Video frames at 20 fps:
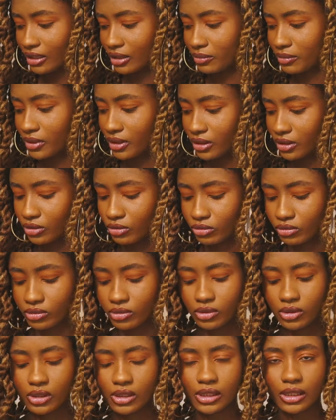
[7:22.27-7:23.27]
Let me
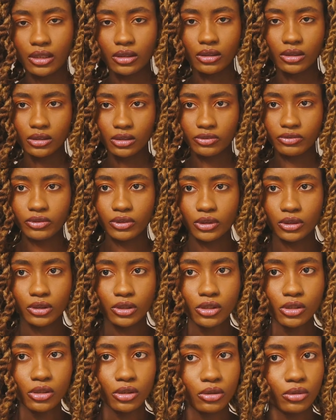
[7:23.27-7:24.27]
style it
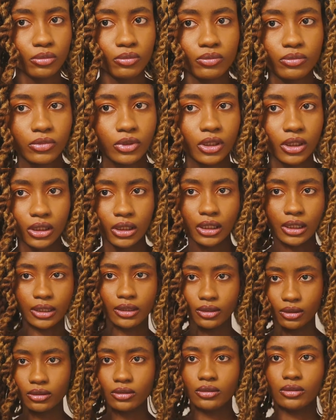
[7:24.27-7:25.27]
differently so you can
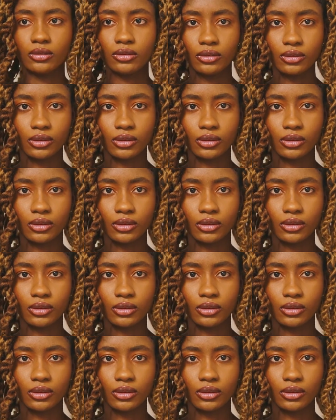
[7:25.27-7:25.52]
like